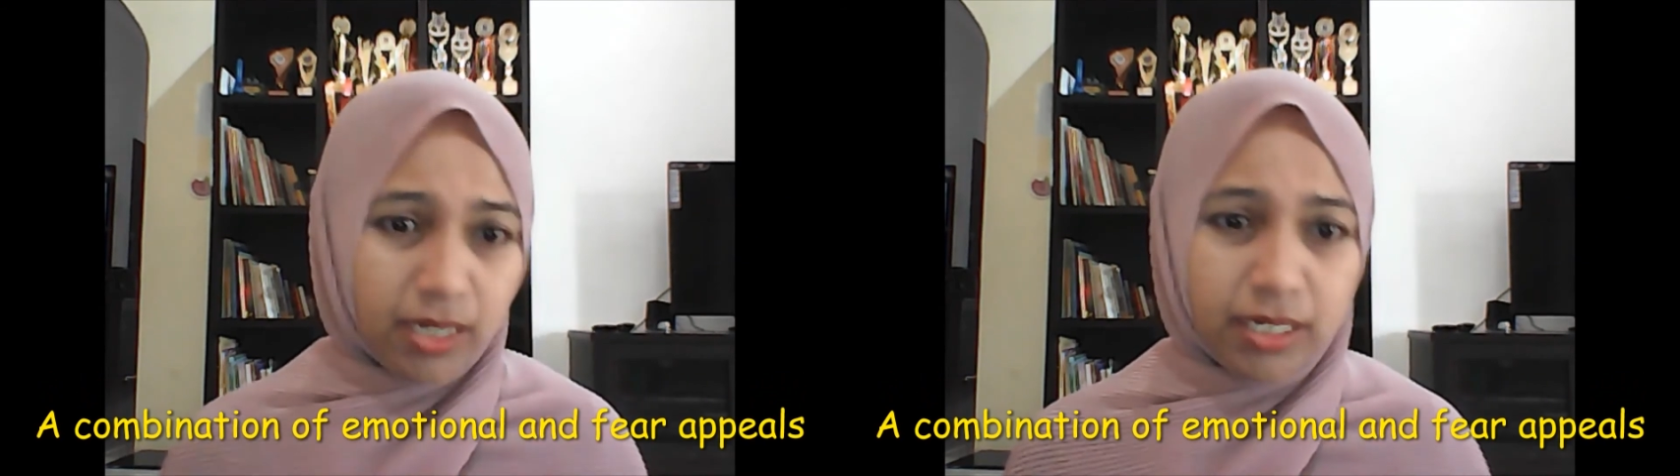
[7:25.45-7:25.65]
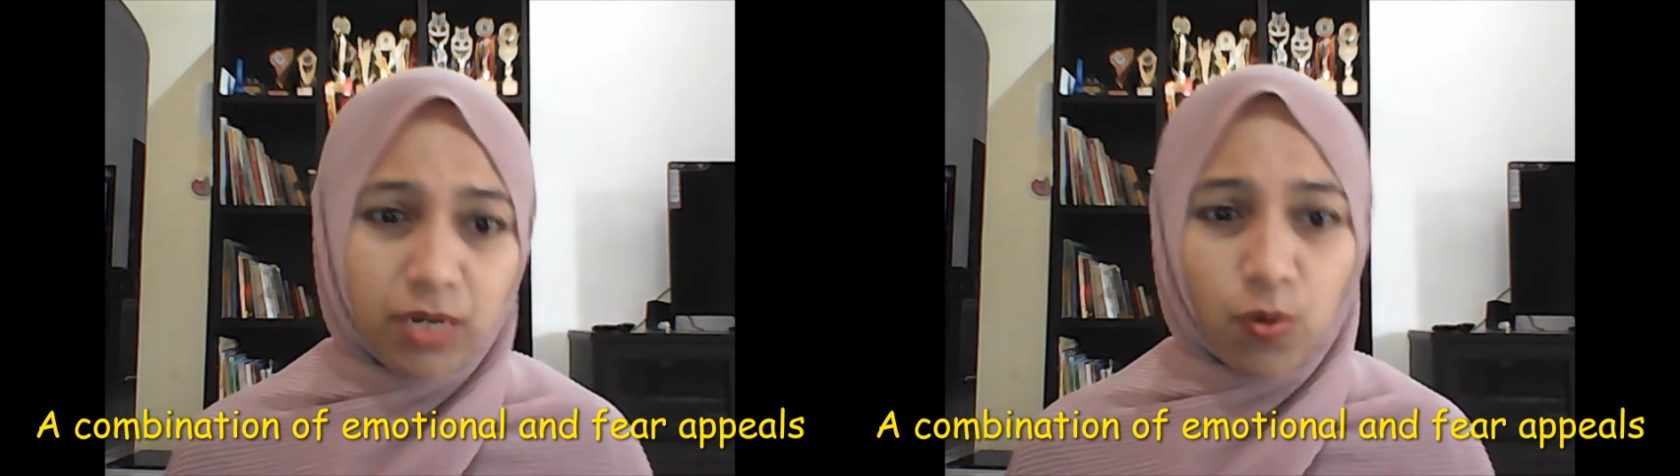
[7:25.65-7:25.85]

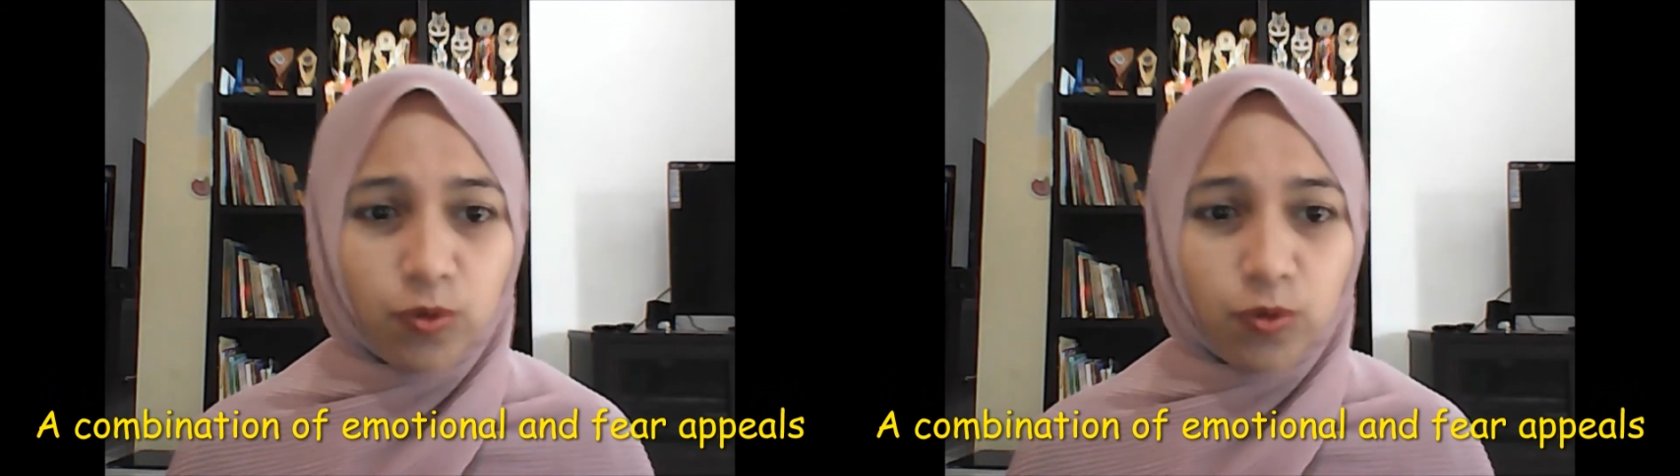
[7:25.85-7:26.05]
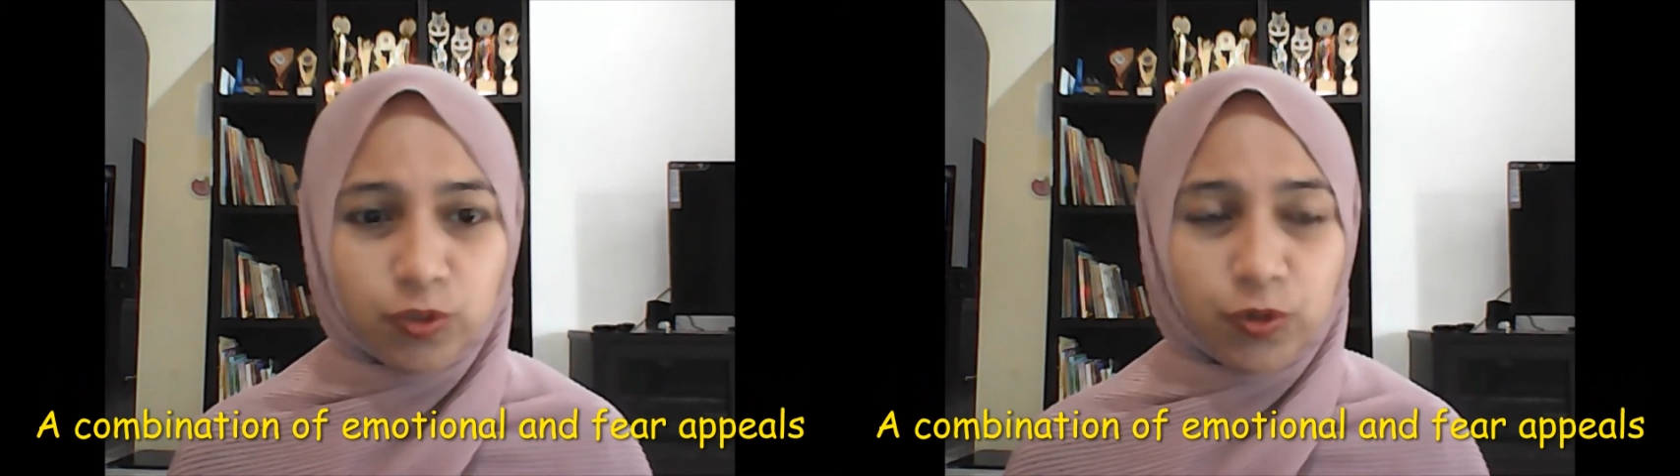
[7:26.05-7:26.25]
they
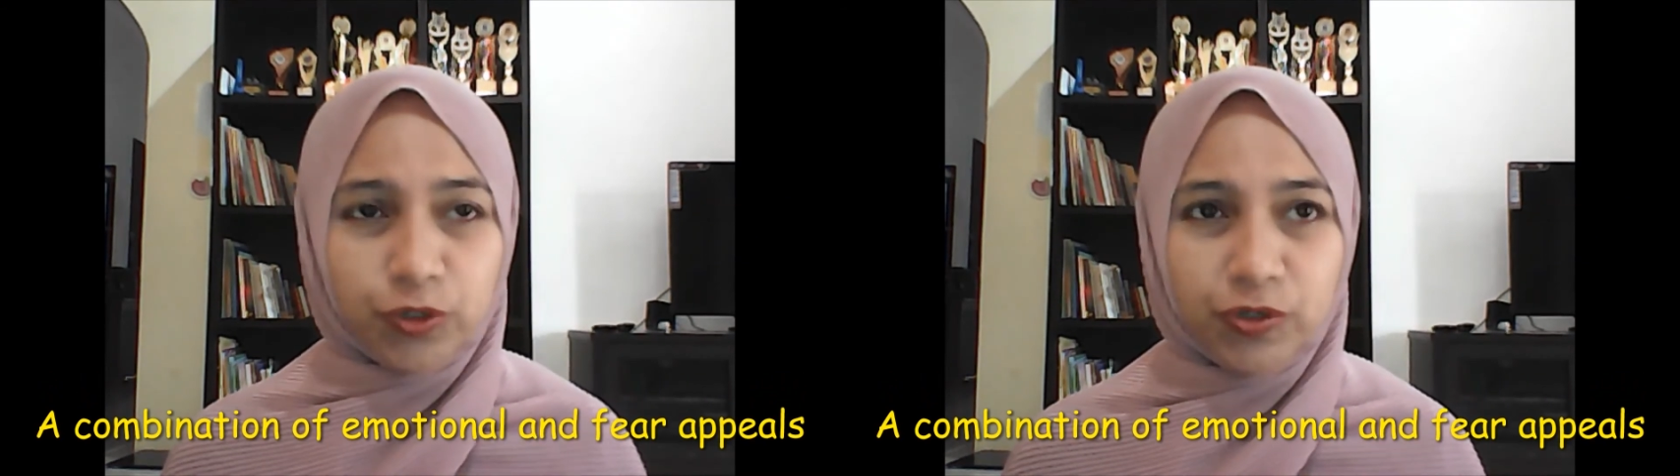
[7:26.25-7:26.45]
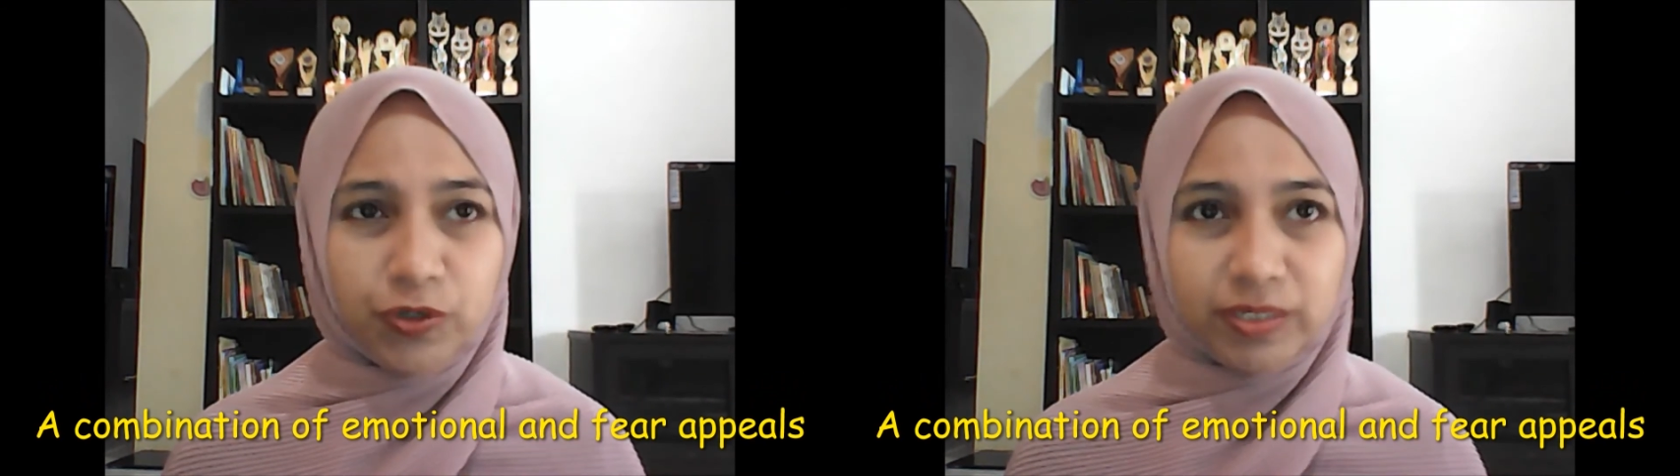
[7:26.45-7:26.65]
also
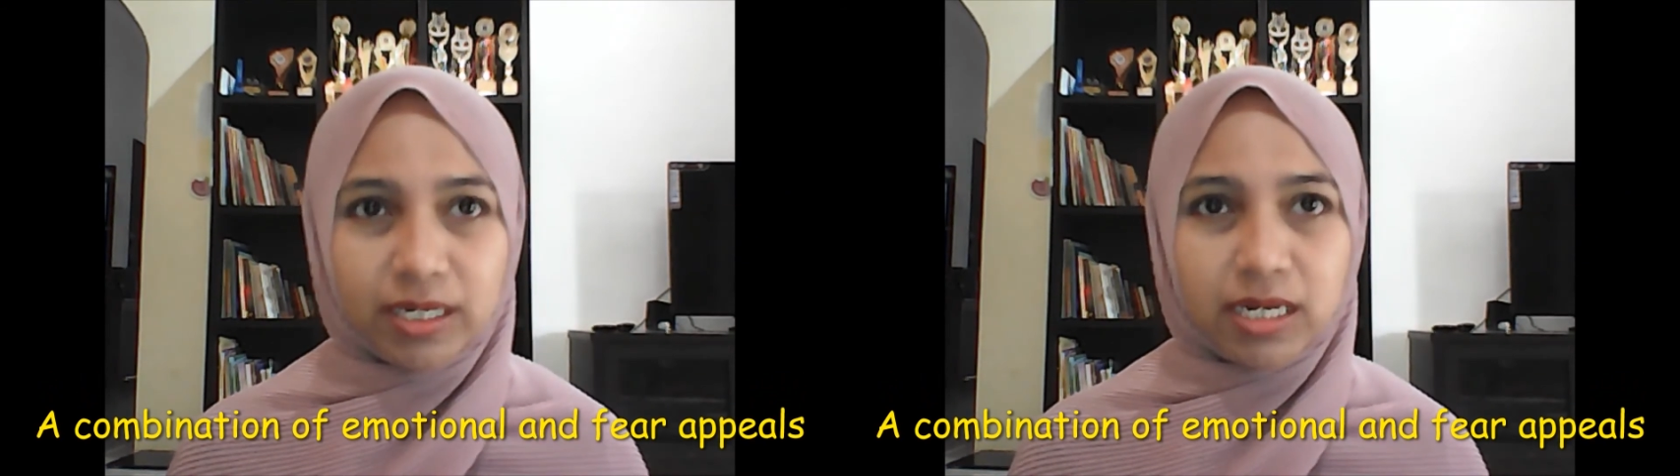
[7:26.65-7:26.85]
use a